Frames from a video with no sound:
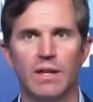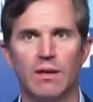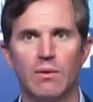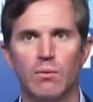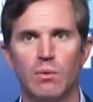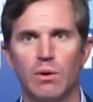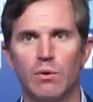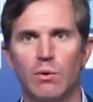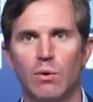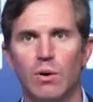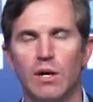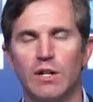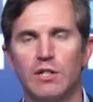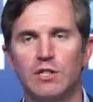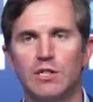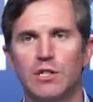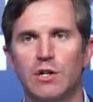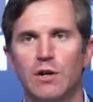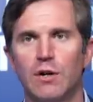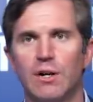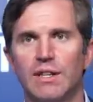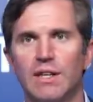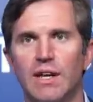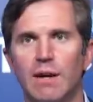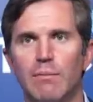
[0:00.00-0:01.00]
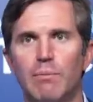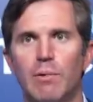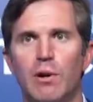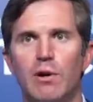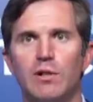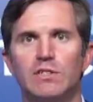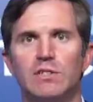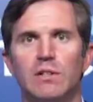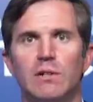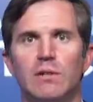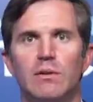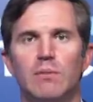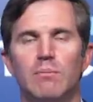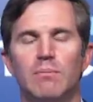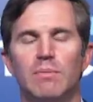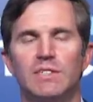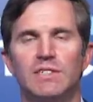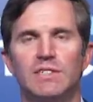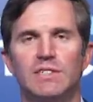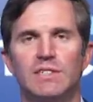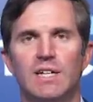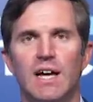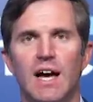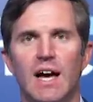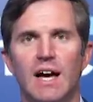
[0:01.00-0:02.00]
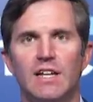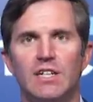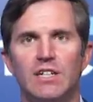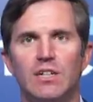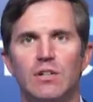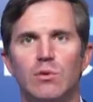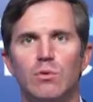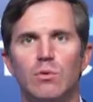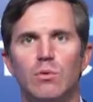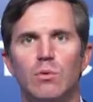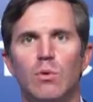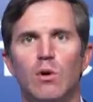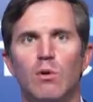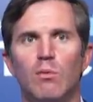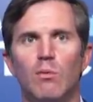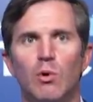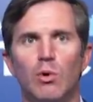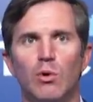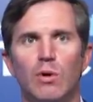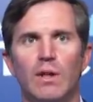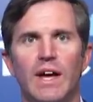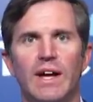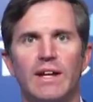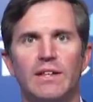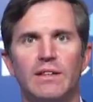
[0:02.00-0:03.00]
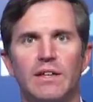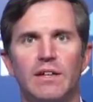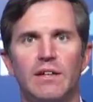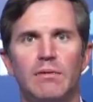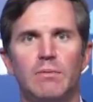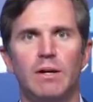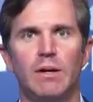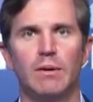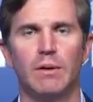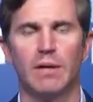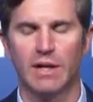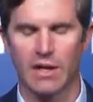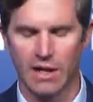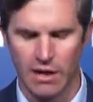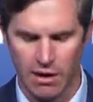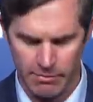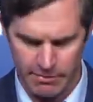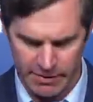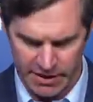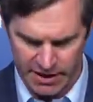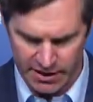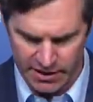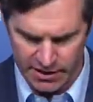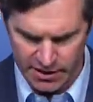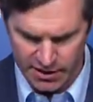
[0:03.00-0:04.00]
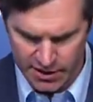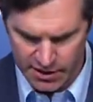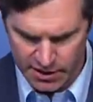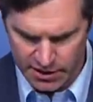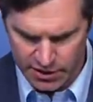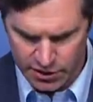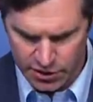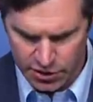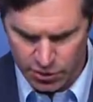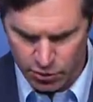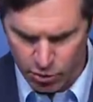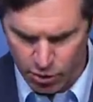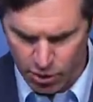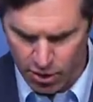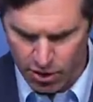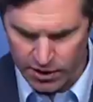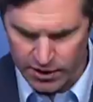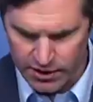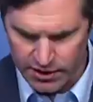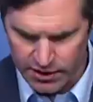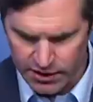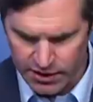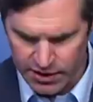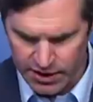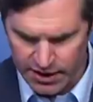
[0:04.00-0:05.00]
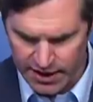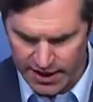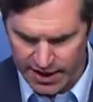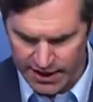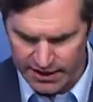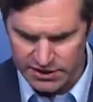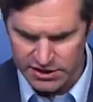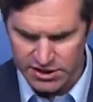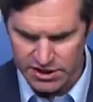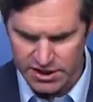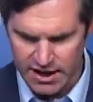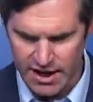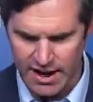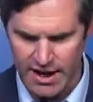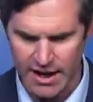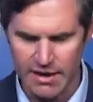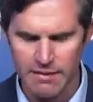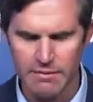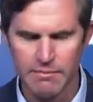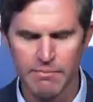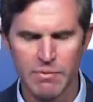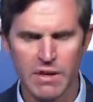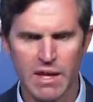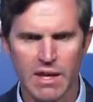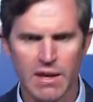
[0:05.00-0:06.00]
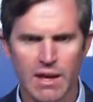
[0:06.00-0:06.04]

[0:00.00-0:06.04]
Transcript: that we were ensuring that person beside you were more likely to be able to come in to work the next day.